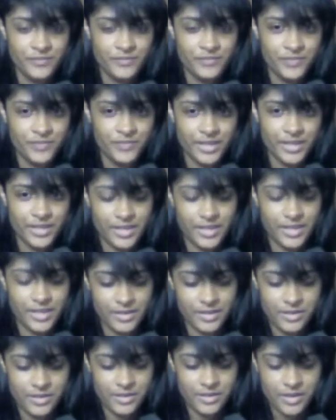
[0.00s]
and
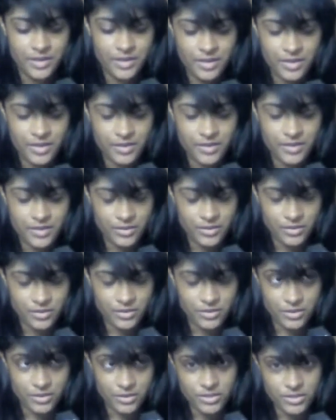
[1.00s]
good
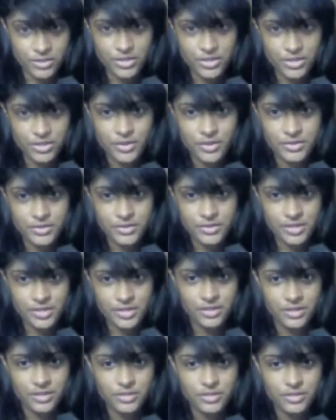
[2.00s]
shows. Like there's
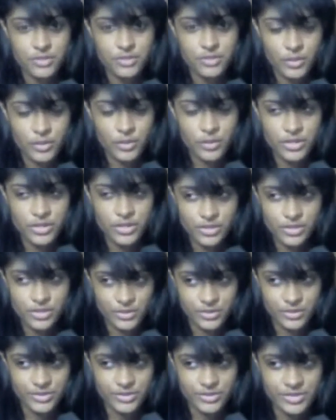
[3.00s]
so many shows on
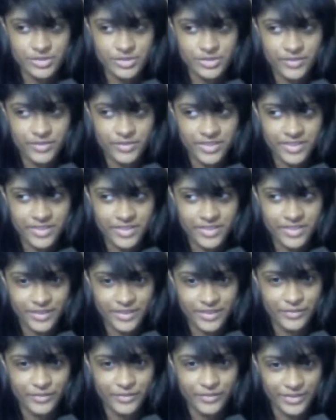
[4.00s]
TV that are
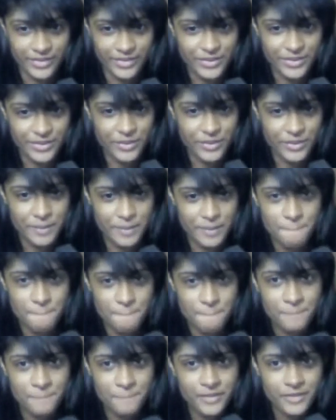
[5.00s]
really annoying,
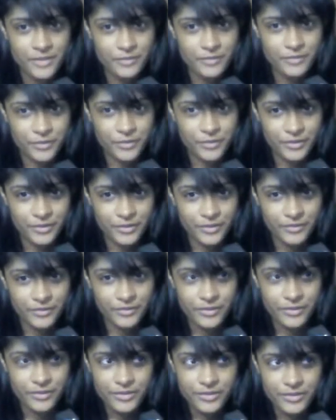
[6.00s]
full of little,
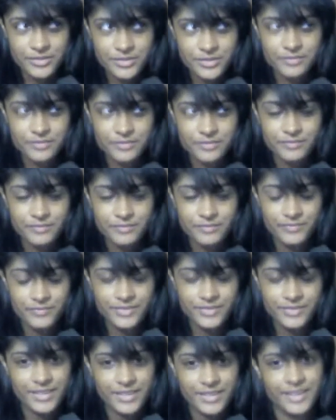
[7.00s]

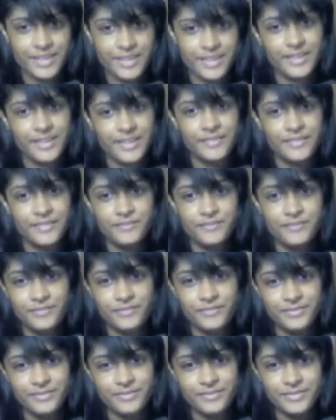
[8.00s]
okay,
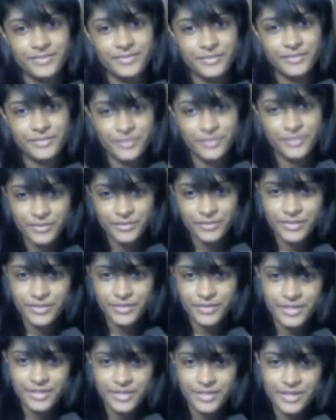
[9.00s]
full of like
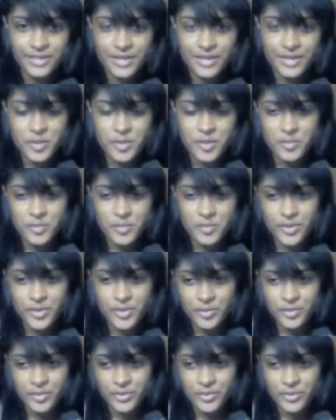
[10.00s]
people
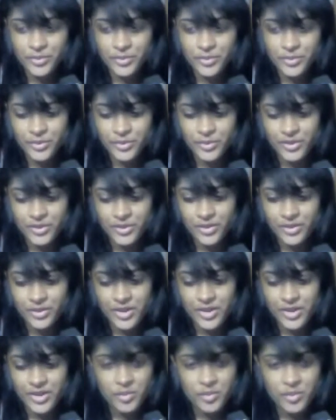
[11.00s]
who are
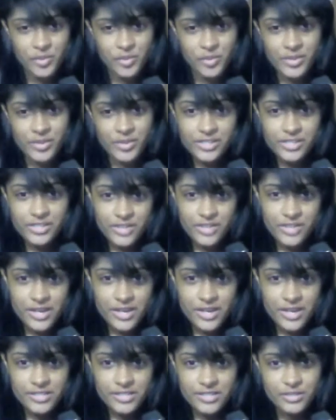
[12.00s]
inappropriately dressed,
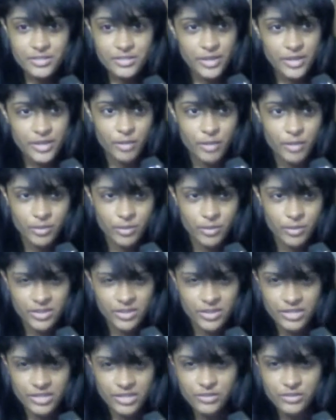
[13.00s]
doing inappropriate things for
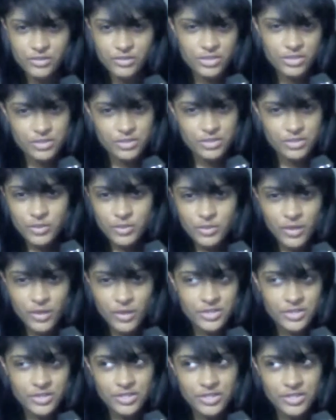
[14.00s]
children to be
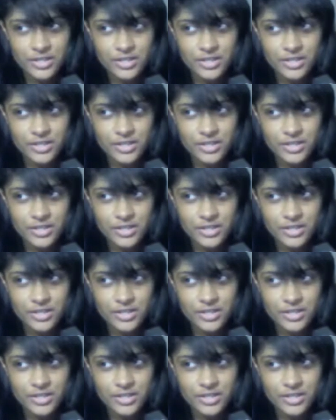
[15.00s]
watching,